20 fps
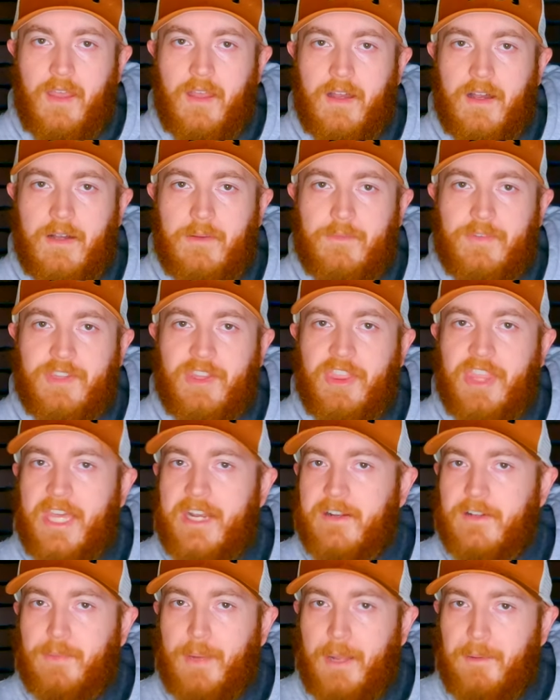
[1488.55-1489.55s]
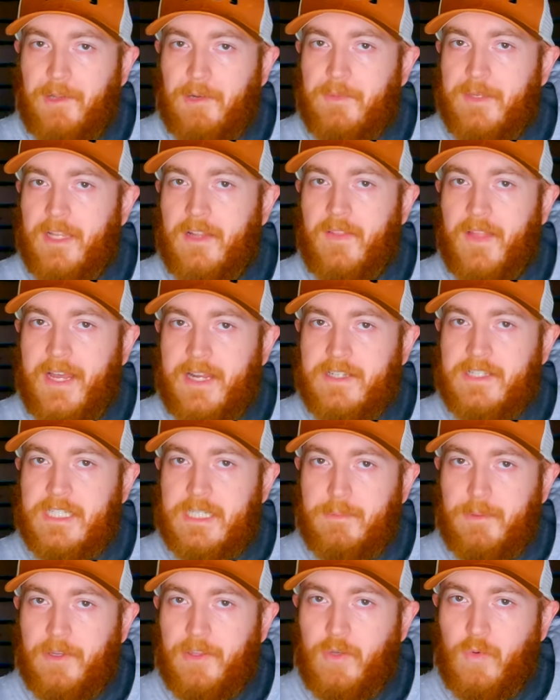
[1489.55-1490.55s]
Um, synthetic's probably going to be a lot
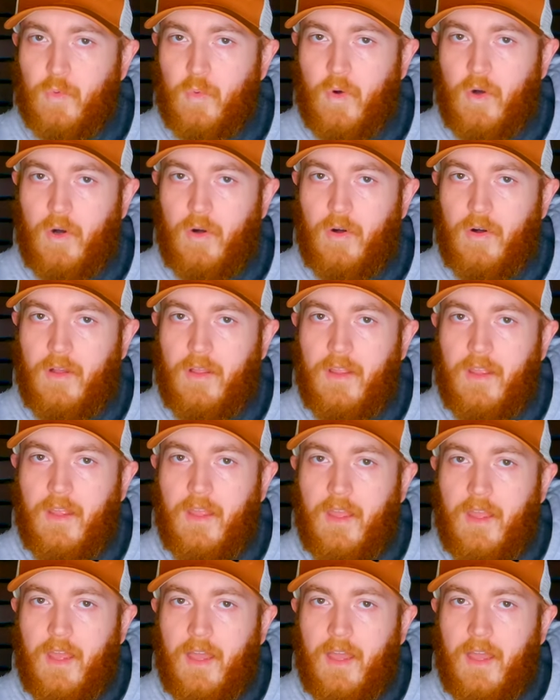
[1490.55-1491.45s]
cheaper than wool.